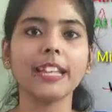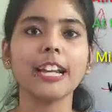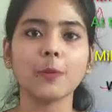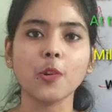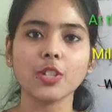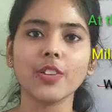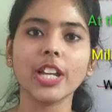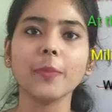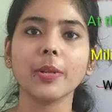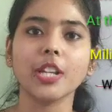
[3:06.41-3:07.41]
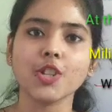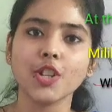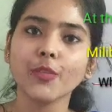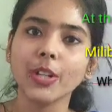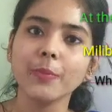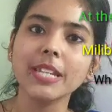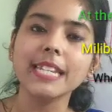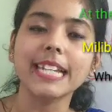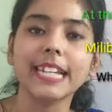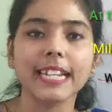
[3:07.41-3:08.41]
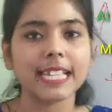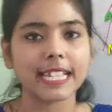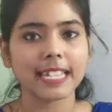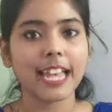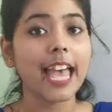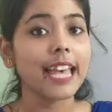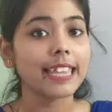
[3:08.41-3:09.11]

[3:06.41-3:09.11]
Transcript: The atmospheric pressure will be decreased.